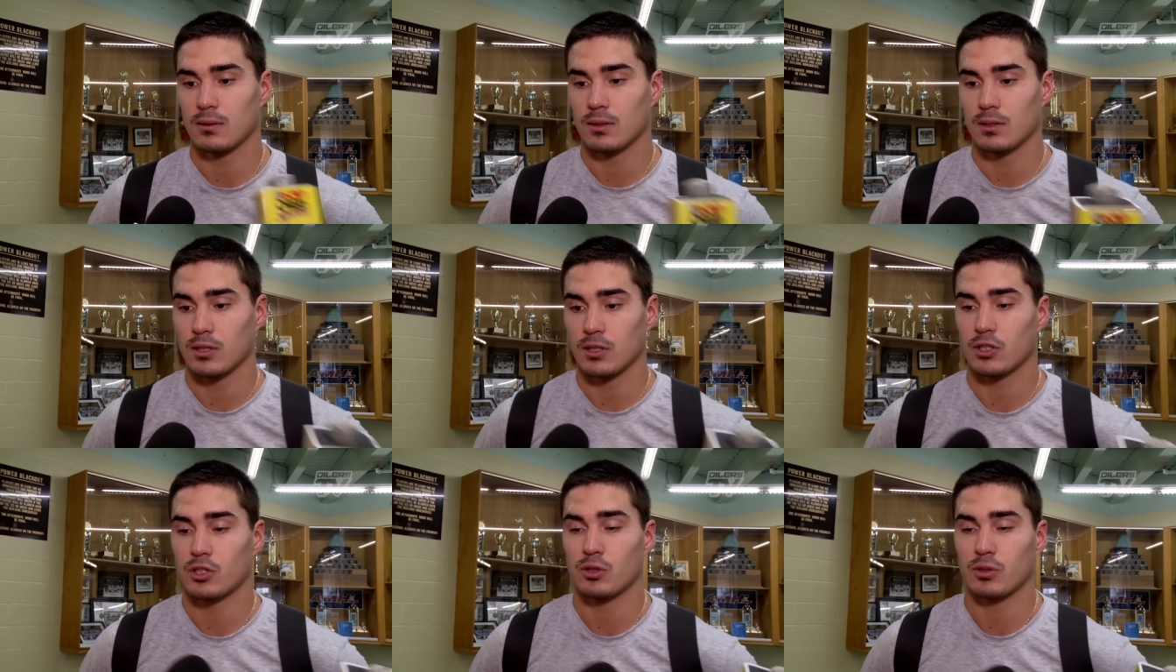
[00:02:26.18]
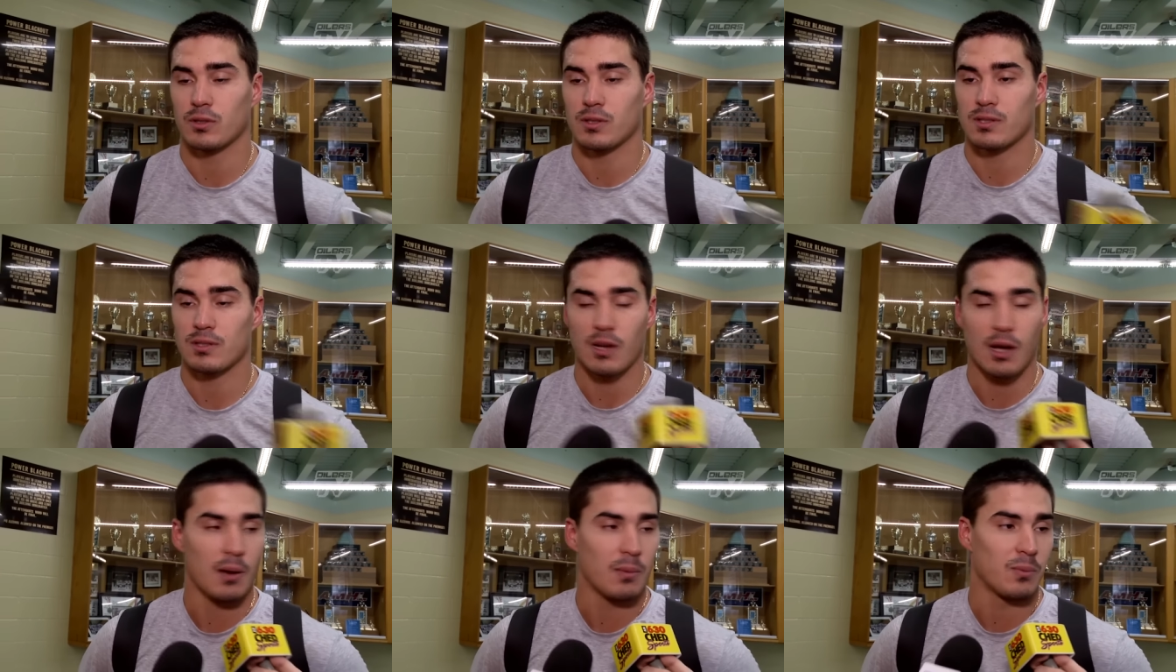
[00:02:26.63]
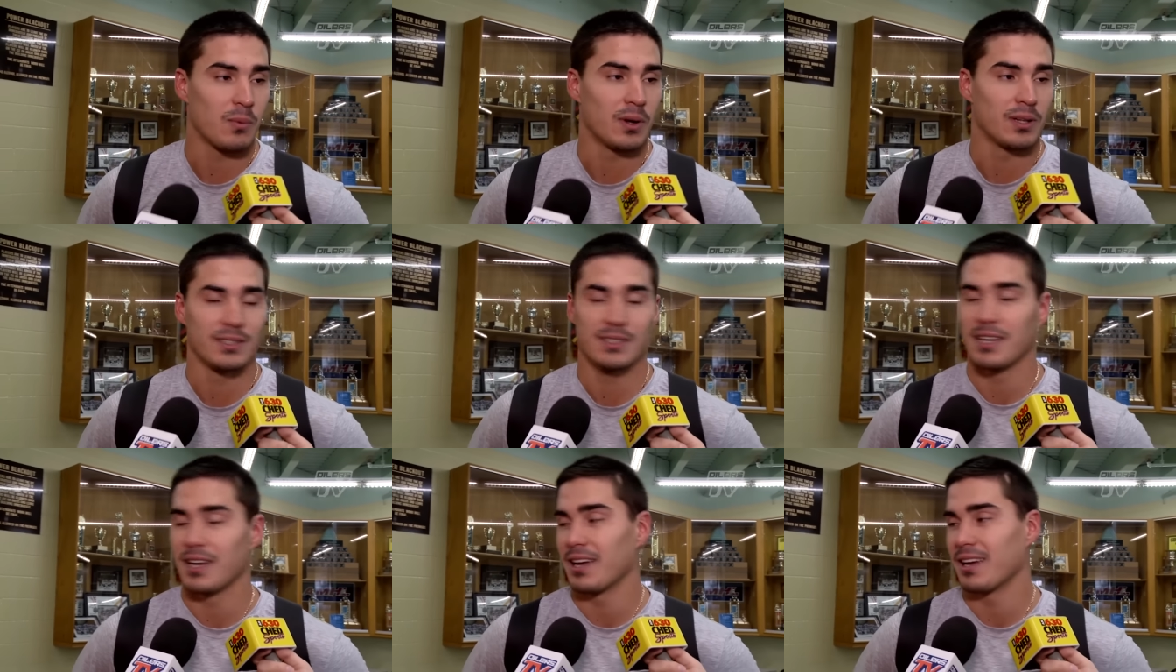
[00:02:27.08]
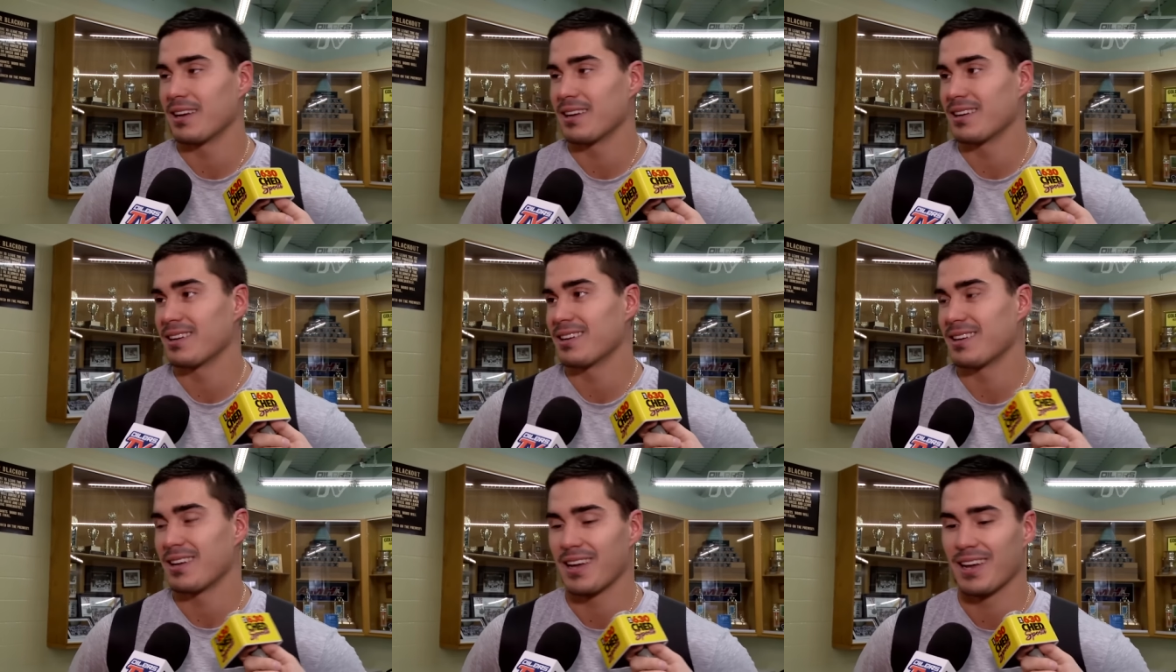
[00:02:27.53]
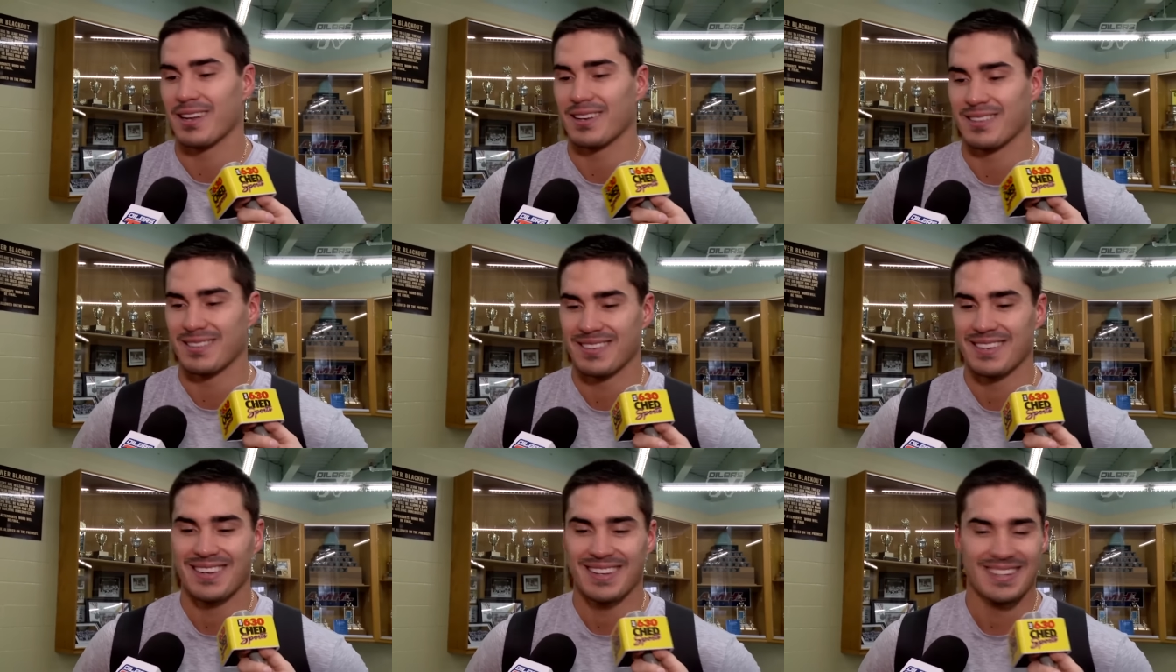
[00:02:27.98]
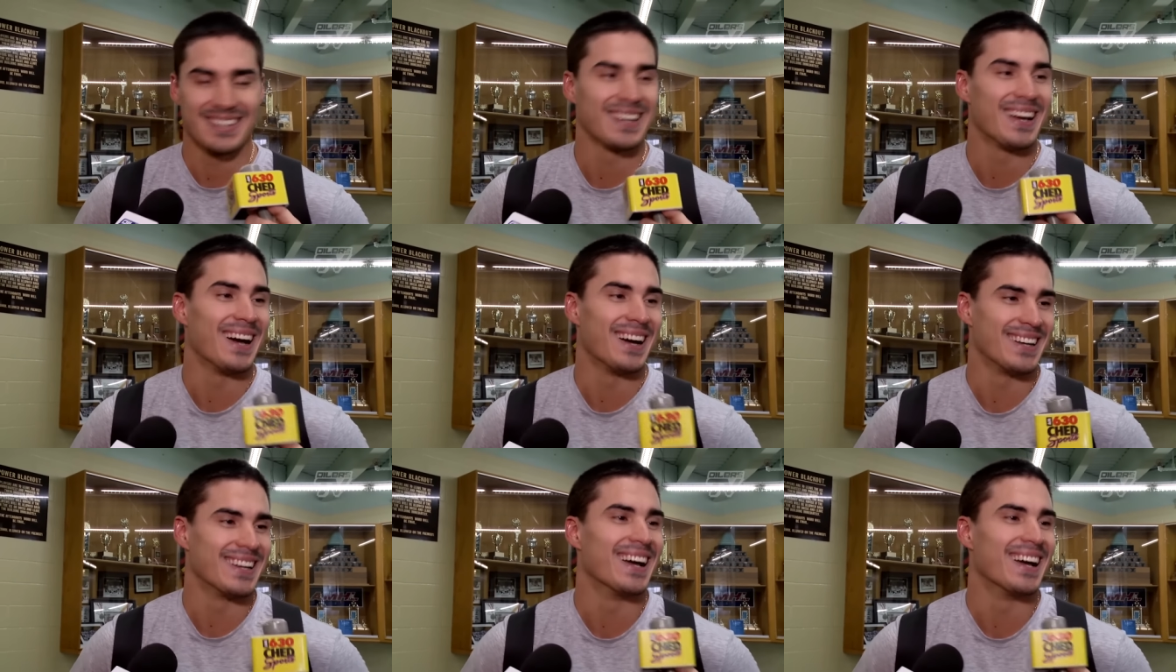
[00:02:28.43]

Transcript: This should stop one day. Yeah. And yeah,